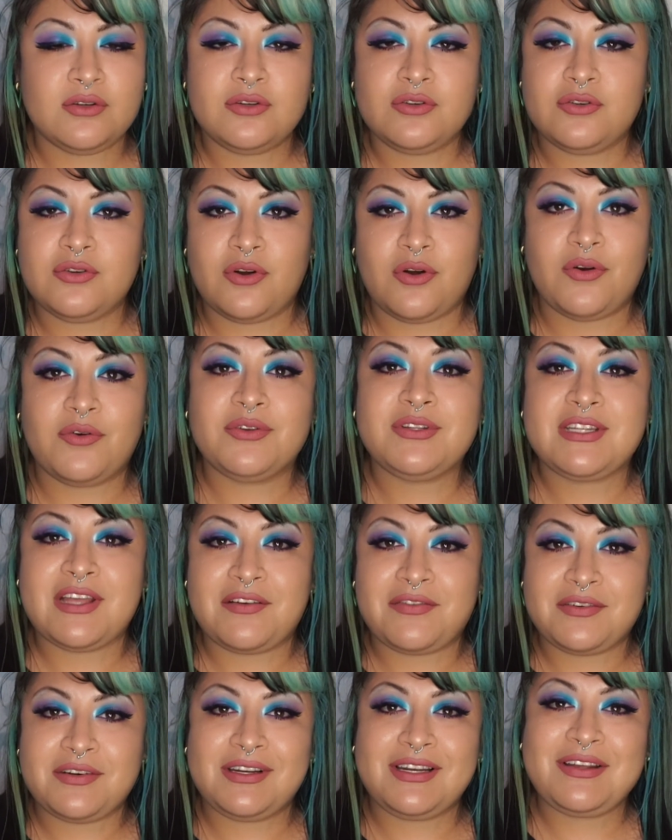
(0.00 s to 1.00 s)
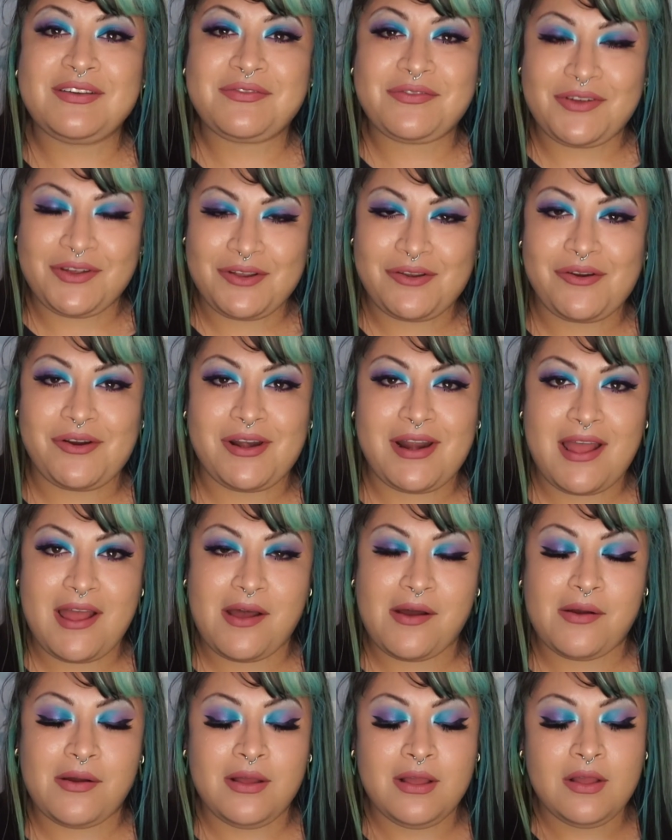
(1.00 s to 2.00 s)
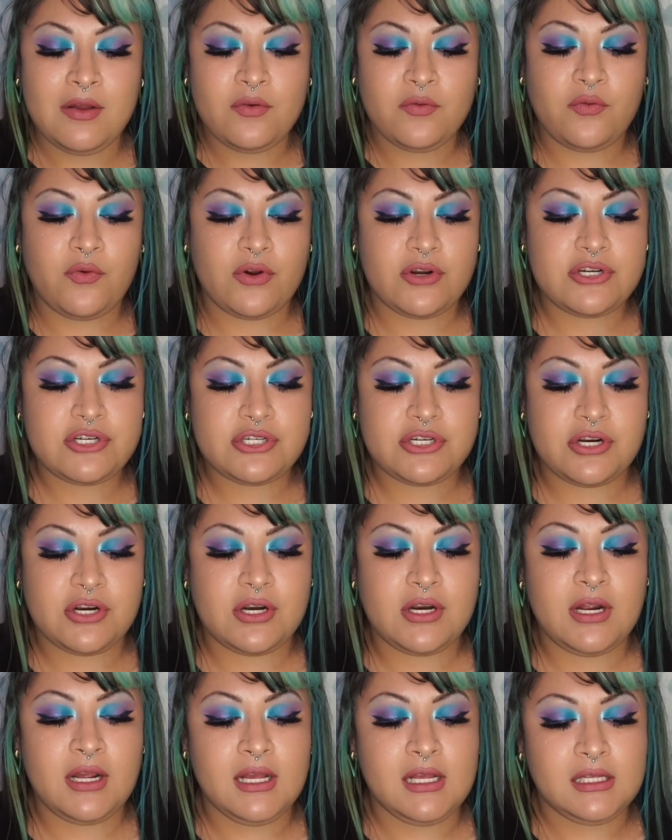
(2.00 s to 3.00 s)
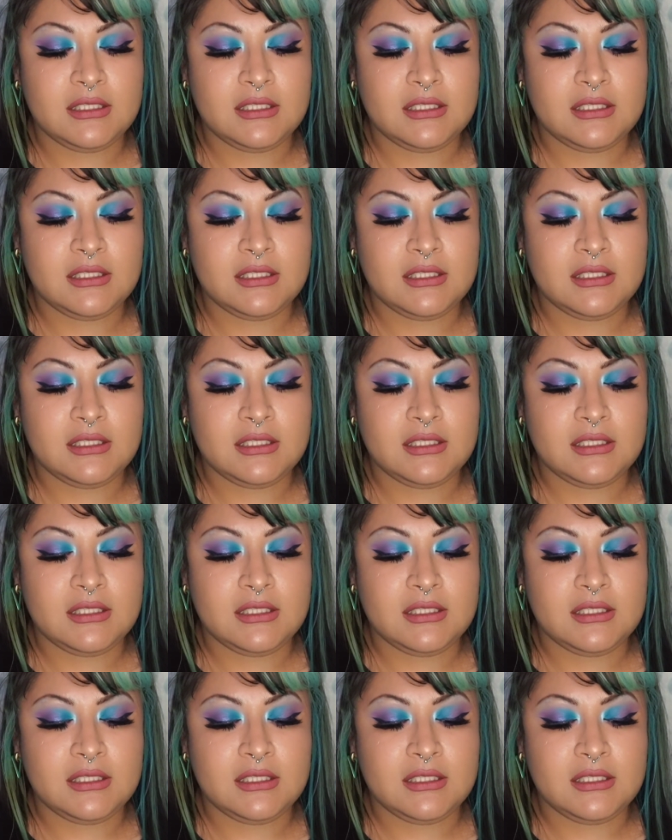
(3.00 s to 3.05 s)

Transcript: you'll definitely figure it out for sure.